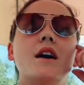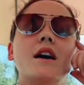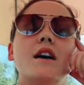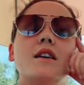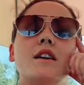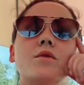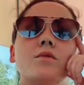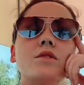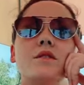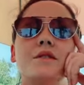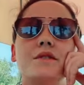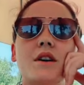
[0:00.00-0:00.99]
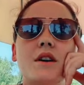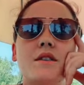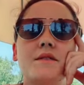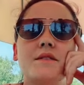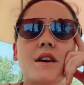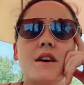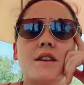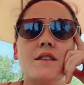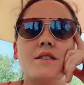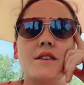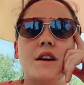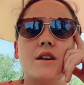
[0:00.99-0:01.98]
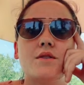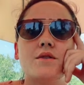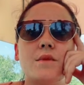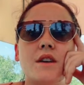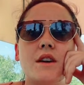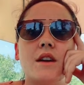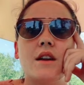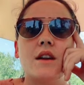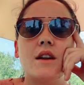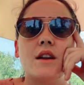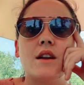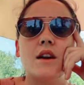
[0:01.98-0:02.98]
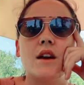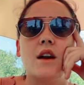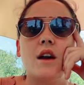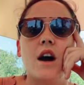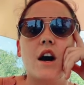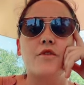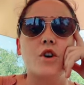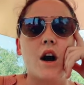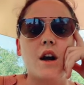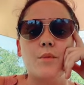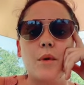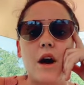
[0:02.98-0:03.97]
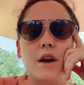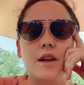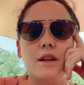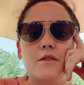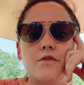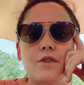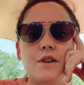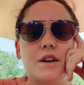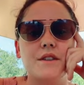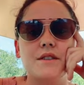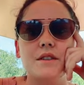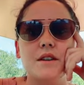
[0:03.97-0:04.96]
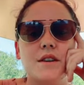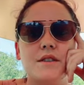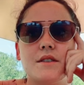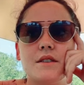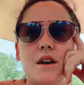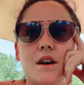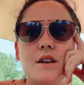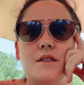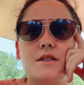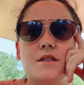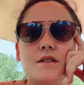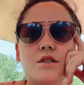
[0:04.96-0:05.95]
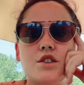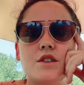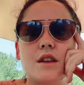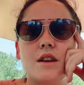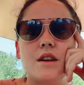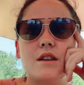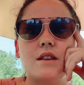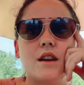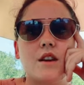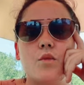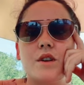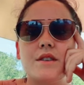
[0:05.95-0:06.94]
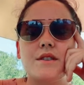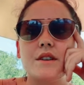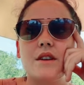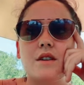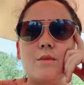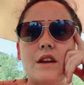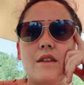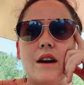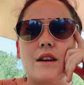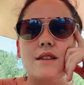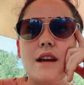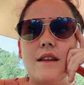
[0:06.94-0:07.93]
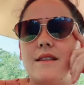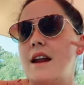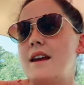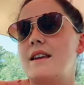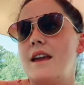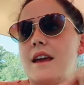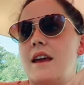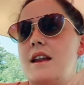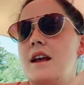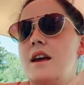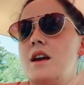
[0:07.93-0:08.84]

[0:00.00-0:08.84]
And it really sucks and it scares me and I've cried about it for nights and nights and nights, just thinking, like, when is it going to be that day that I can't